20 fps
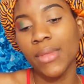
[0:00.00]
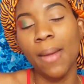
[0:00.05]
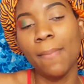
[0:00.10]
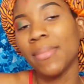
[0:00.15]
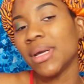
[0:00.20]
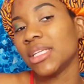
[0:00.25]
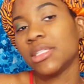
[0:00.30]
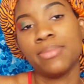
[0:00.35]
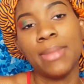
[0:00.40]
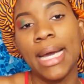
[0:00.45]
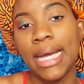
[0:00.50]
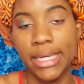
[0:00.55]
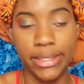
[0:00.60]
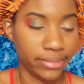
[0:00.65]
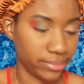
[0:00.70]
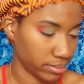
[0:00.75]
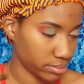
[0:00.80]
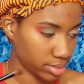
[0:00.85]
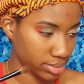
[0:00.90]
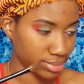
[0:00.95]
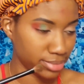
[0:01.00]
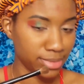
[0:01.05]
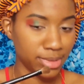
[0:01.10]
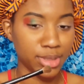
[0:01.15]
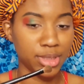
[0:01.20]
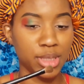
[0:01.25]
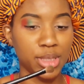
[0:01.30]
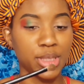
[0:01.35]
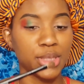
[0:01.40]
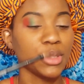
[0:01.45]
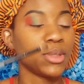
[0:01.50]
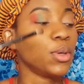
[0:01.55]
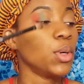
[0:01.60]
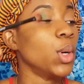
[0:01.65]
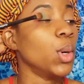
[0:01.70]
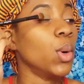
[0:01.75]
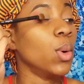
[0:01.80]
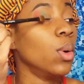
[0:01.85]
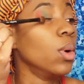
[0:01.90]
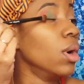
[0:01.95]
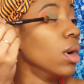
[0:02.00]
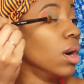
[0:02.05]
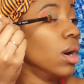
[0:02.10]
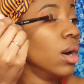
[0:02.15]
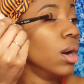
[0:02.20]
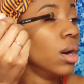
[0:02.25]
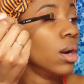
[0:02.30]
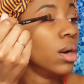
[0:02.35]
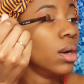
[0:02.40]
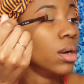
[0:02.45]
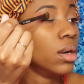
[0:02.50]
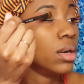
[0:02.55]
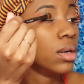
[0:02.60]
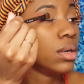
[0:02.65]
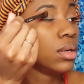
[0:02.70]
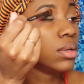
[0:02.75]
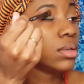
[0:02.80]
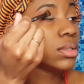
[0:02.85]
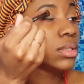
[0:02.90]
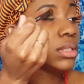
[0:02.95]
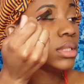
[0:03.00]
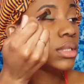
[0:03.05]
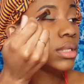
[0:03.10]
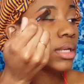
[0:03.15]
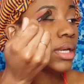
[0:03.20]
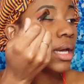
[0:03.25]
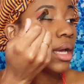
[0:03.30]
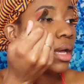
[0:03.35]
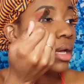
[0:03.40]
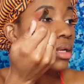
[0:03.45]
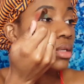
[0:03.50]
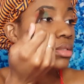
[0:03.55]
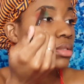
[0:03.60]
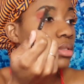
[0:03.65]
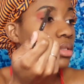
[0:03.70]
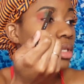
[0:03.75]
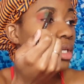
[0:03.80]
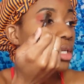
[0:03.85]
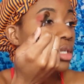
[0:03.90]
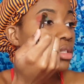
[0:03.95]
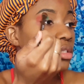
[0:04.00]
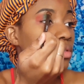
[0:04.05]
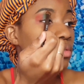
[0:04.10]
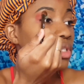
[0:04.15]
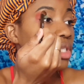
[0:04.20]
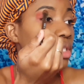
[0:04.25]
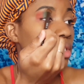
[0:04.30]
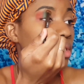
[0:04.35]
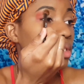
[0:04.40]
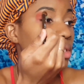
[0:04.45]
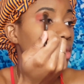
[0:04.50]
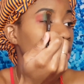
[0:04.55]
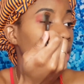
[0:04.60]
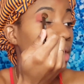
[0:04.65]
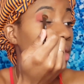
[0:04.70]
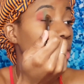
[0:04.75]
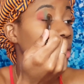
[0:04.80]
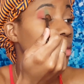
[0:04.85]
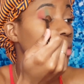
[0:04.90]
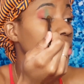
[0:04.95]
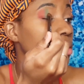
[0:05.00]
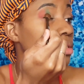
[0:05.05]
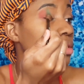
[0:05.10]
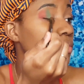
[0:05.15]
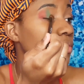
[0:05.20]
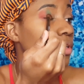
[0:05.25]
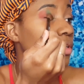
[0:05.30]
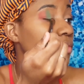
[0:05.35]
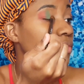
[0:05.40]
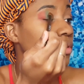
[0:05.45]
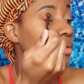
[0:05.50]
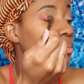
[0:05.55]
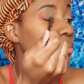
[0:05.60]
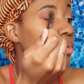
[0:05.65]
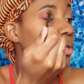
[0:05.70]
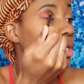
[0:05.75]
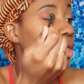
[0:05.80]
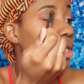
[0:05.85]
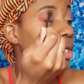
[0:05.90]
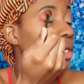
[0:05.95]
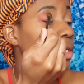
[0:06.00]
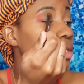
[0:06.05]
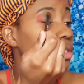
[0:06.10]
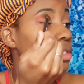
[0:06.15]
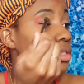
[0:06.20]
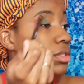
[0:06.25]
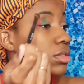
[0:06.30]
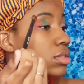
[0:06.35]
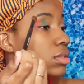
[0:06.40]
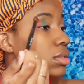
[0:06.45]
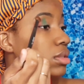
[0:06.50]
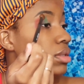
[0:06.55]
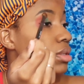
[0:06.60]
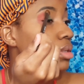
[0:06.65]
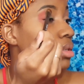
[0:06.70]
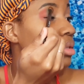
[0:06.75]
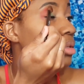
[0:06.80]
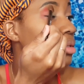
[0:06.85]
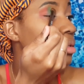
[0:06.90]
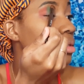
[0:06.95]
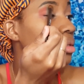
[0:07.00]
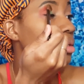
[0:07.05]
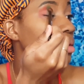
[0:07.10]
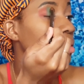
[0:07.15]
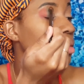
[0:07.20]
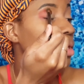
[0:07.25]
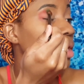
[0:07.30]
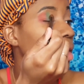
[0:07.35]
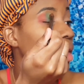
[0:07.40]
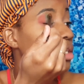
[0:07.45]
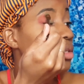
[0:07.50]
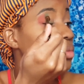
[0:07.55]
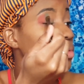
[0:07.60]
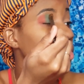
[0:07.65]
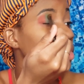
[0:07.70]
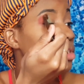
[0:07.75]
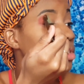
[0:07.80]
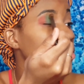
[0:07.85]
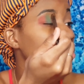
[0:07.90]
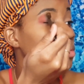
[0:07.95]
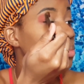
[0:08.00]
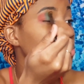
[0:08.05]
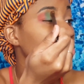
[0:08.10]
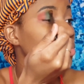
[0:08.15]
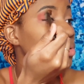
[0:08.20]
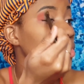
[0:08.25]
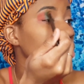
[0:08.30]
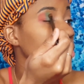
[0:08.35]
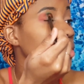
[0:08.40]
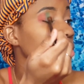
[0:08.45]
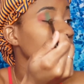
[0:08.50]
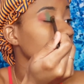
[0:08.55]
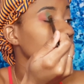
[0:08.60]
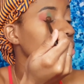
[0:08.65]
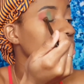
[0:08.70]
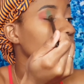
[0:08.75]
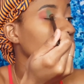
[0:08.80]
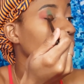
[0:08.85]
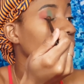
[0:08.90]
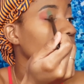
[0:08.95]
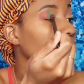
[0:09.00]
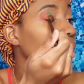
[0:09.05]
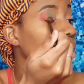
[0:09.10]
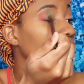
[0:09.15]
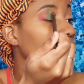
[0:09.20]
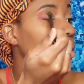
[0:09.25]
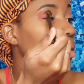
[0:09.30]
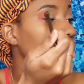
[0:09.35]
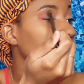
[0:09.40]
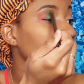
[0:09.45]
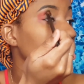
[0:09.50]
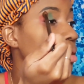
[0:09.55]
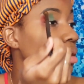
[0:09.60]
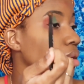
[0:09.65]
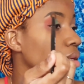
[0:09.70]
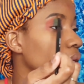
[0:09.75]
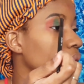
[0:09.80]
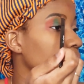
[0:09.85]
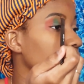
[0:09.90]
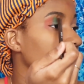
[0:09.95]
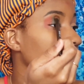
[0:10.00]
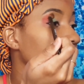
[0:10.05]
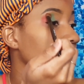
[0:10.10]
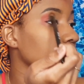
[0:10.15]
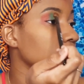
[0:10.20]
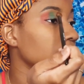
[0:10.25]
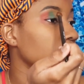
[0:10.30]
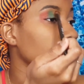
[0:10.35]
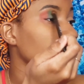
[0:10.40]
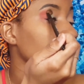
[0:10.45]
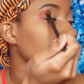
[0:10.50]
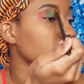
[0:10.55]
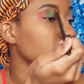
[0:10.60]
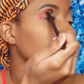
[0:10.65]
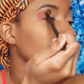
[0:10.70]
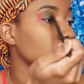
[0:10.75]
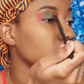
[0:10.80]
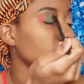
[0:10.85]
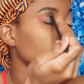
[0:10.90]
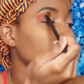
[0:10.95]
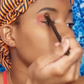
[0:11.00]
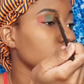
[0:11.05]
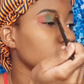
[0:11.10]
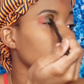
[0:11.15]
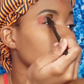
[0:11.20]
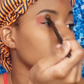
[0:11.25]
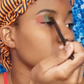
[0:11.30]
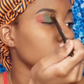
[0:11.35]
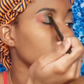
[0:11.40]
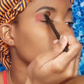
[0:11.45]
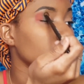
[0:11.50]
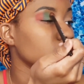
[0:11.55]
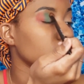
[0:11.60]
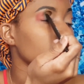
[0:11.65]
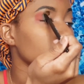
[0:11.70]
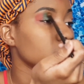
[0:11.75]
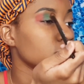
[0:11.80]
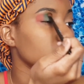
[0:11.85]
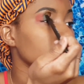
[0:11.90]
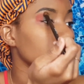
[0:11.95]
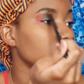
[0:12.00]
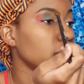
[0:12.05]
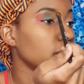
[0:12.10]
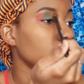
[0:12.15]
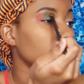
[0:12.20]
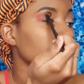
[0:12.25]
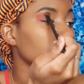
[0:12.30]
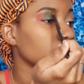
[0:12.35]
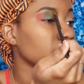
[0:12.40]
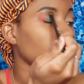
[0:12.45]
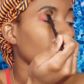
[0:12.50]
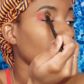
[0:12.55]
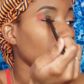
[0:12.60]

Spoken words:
but it's bad. So yeah, so then you just taking this fluffy brush and you just putting this here like that. You kind of don't want to do that.